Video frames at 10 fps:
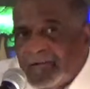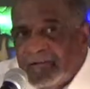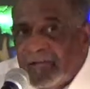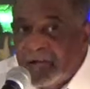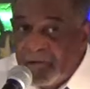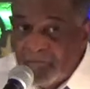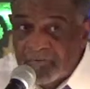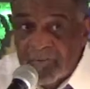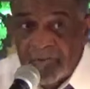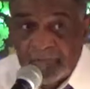did that a
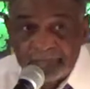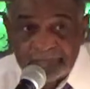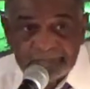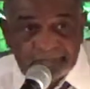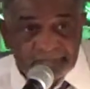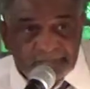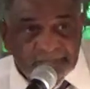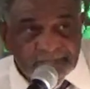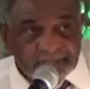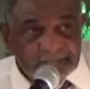long time.
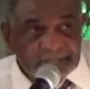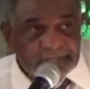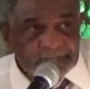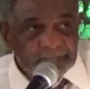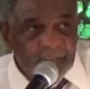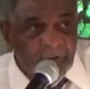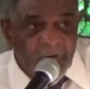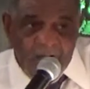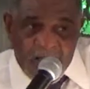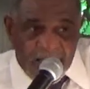But when
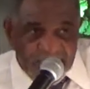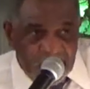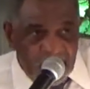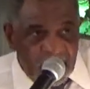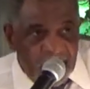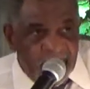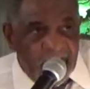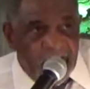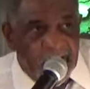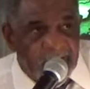I got saved,
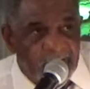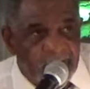I had to